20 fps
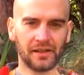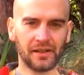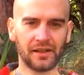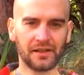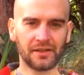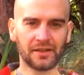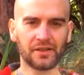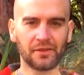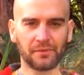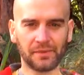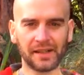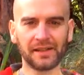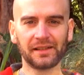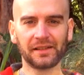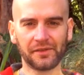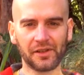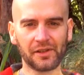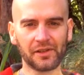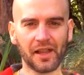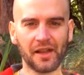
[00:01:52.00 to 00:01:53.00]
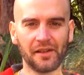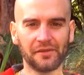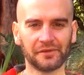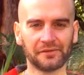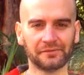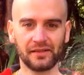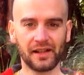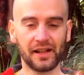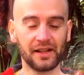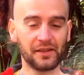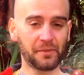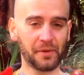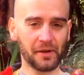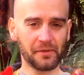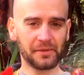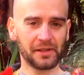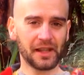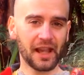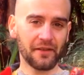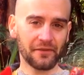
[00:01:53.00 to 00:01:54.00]
And it's a good way to live your life. And you
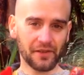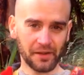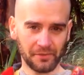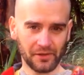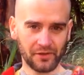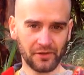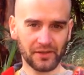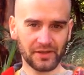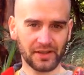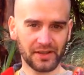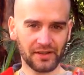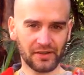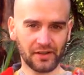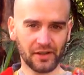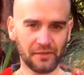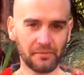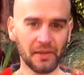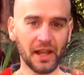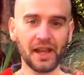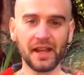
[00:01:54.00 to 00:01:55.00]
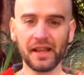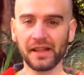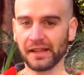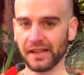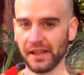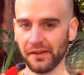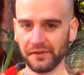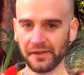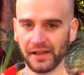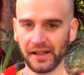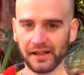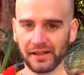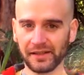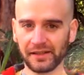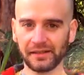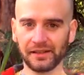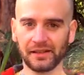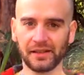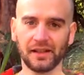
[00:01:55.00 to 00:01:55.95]
probably have come across the term gifting.